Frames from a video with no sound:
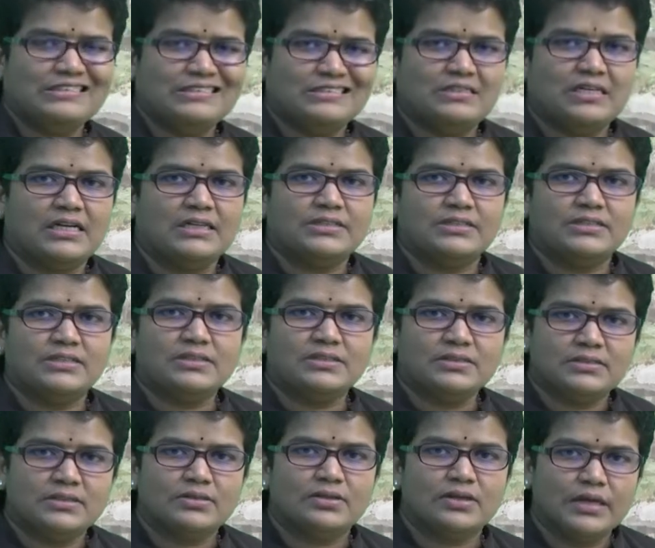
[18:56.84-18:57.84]

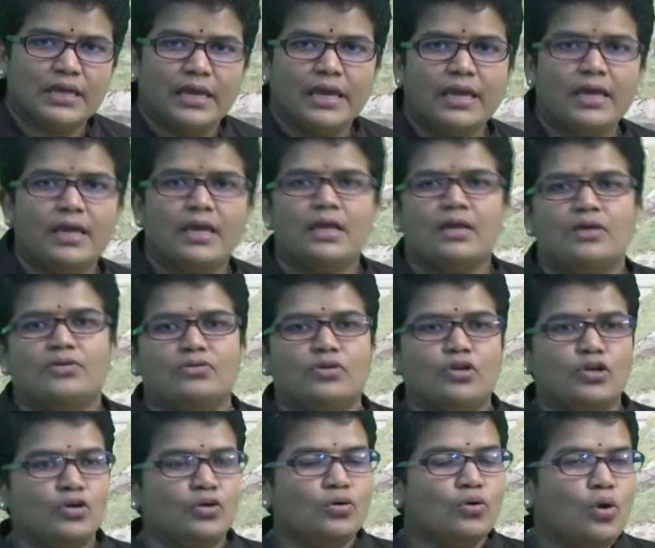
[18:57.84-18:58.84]
structures, okay, so
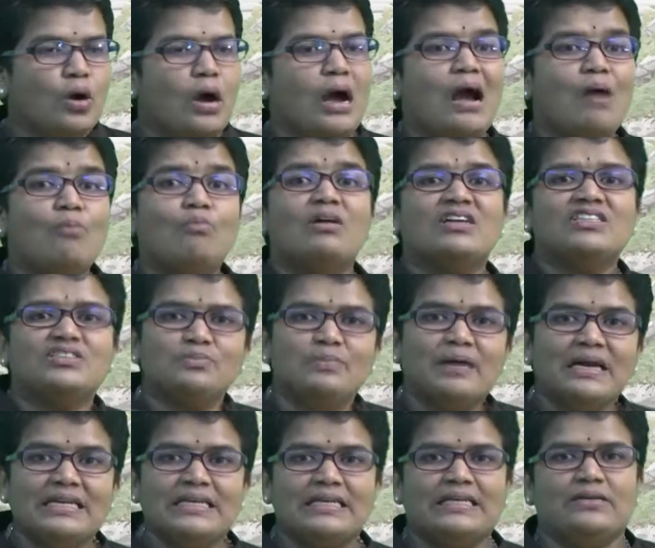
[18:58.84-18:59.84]
you know how much
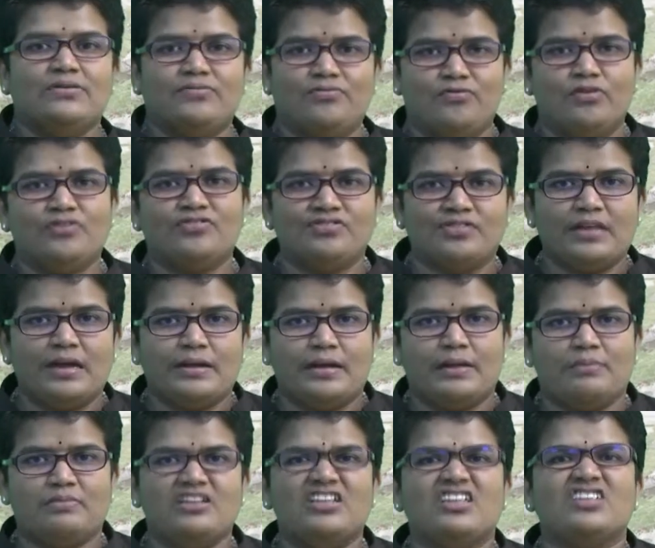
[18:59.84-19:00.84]
money for
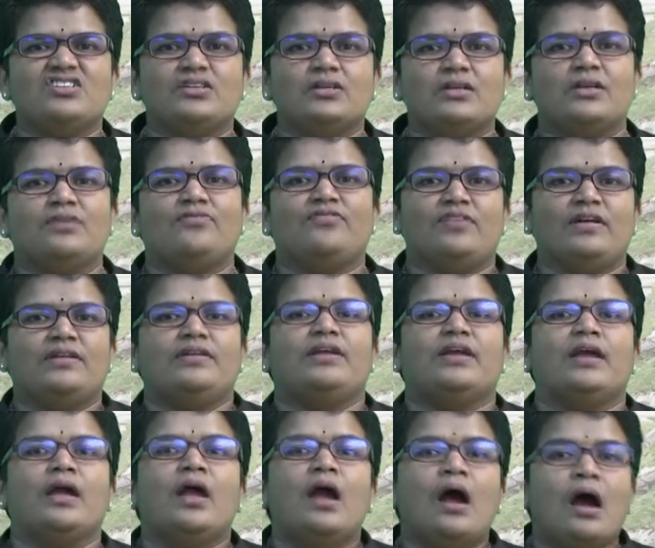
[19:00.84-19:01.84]
startup initially
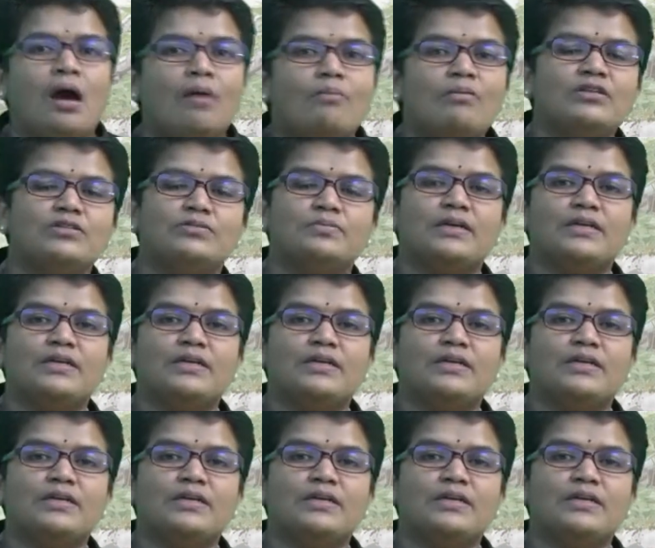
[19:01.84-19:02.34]
funding, how much